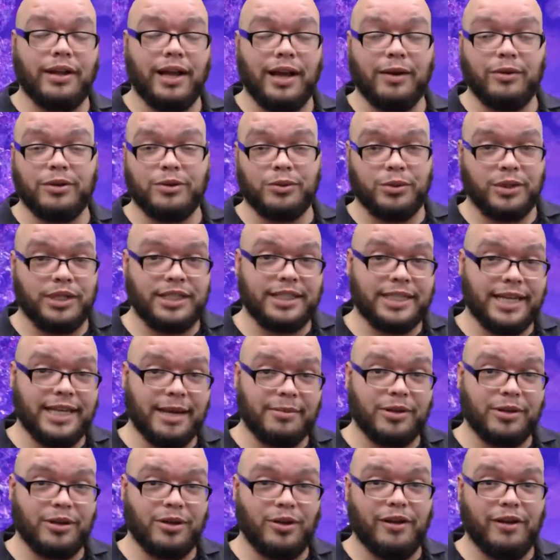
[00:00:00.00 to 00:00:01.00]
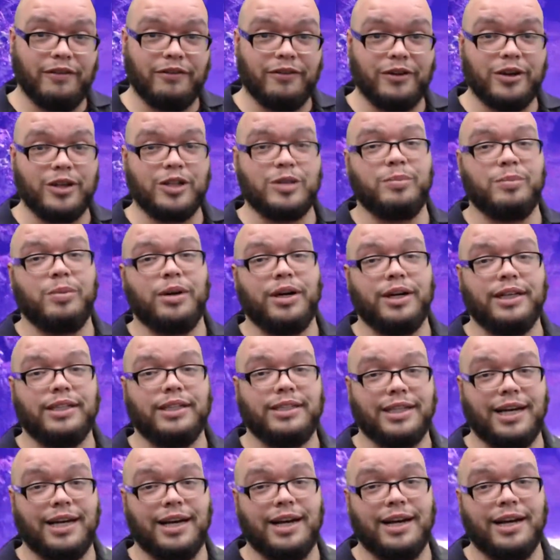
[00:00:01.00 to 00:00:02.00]
I was really skeptical at first, but
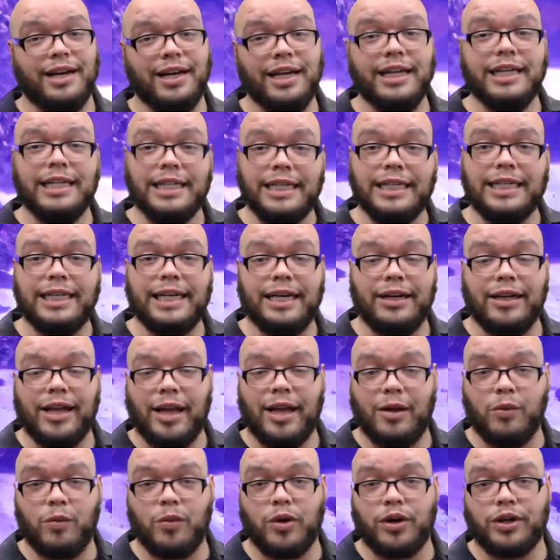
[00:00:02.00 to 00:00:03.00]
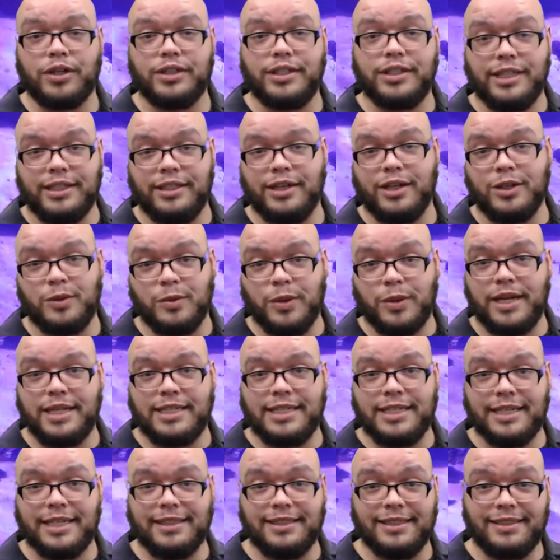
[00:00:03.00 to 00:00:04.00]
uh, it, it, works and does what it
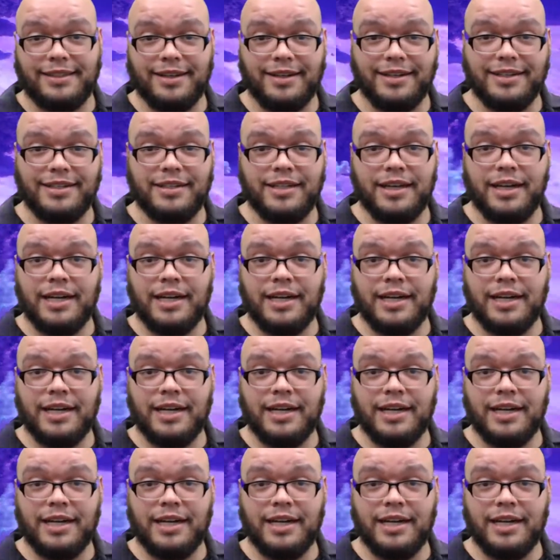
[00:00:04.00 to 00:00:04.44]
says it does.